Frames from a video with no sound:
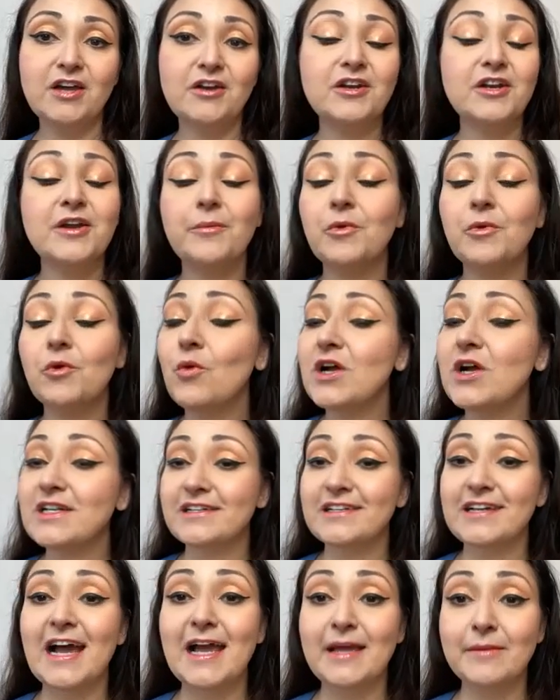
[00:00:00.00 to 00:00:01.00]
Number one,
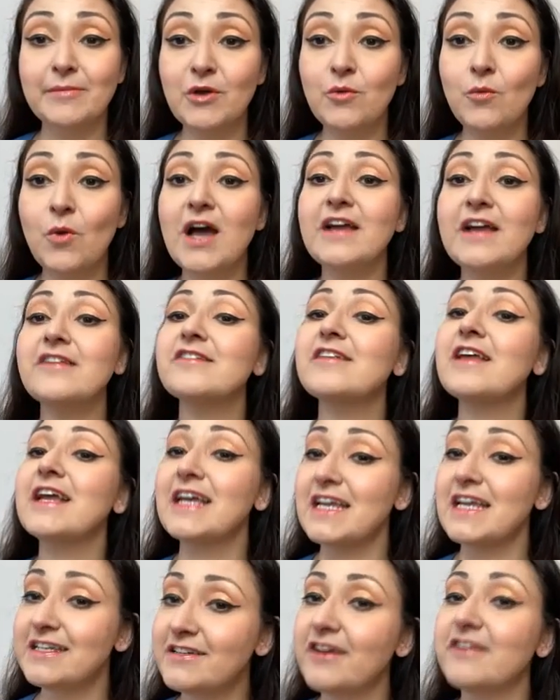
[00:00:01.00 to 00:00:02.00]
timing wise, like
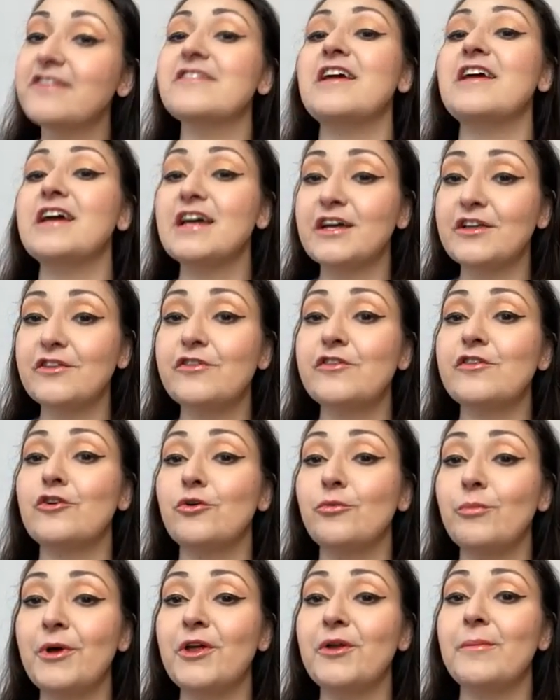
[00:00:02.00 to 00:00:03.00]
it does take a
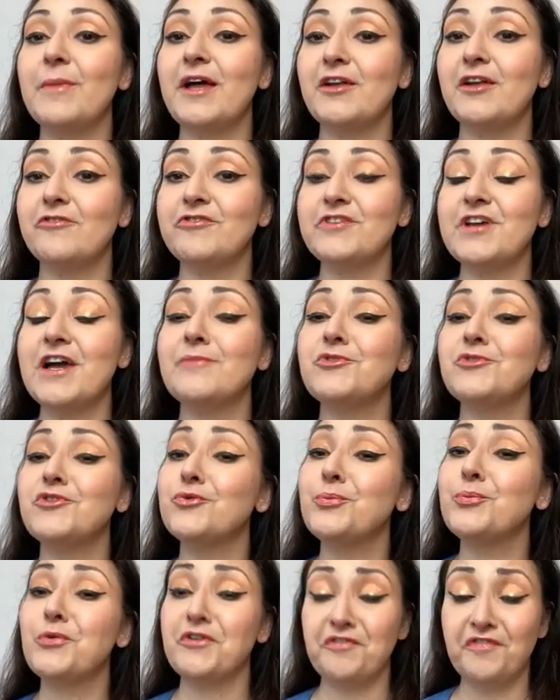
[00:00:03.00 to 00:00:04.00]
considerable amount of time
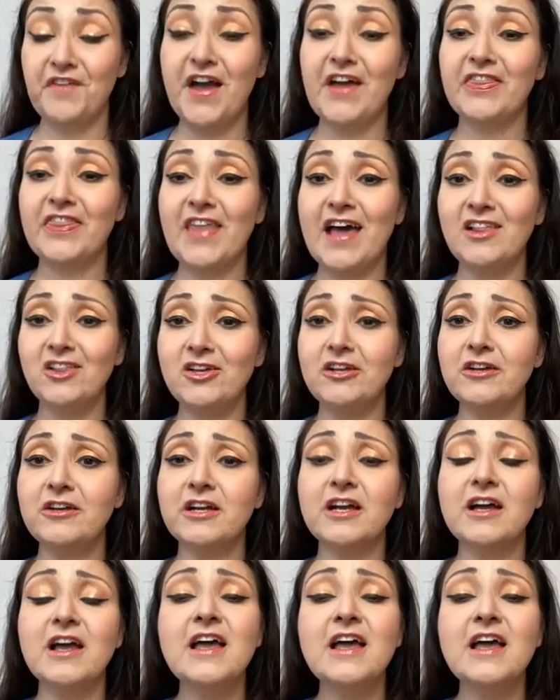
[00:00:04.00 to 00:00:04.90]
to perfect that look.